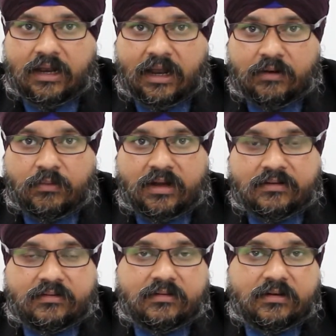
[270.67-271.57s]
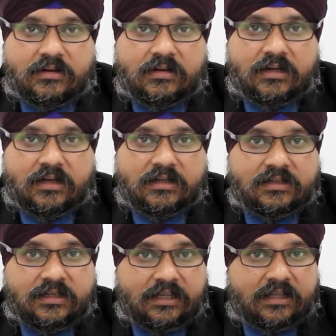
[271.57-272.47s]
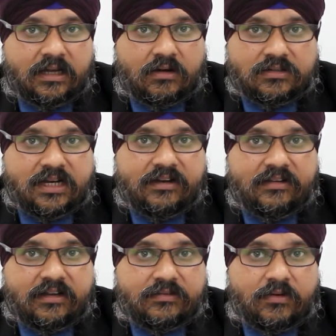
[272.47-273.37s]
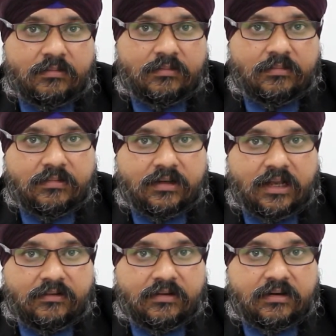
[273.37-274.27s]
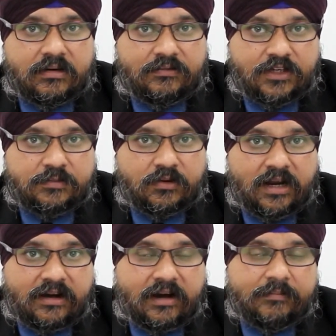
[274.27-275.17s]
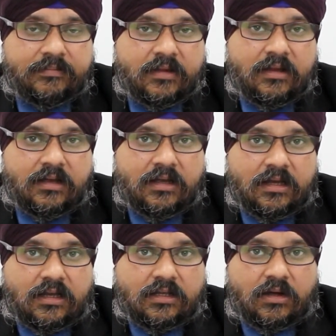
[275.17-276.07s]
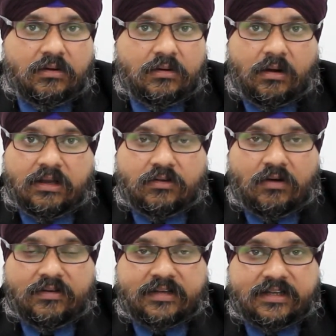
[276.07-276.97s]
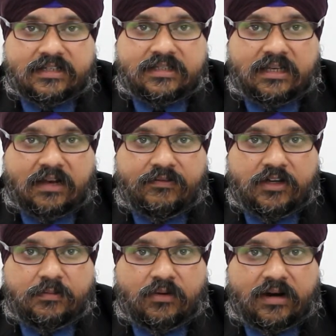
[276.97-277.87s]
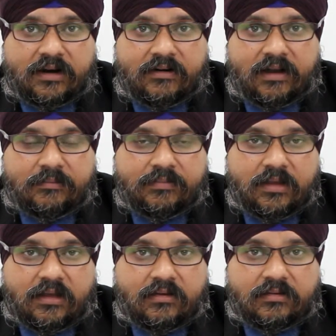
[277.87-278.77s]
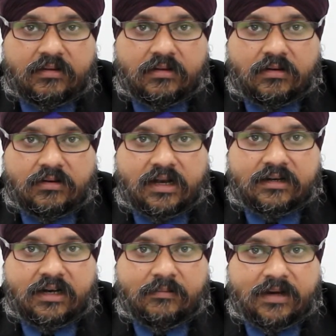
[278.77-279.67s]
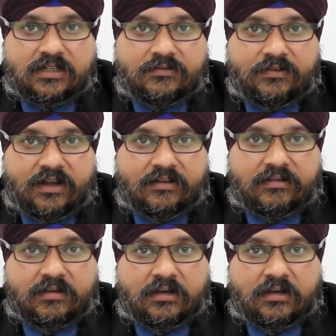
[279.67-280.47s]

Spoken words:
advanced data or statistics from that Fishbone Diagram. Now, it's always suggested that Fishbone Diagram is conducted in measure phase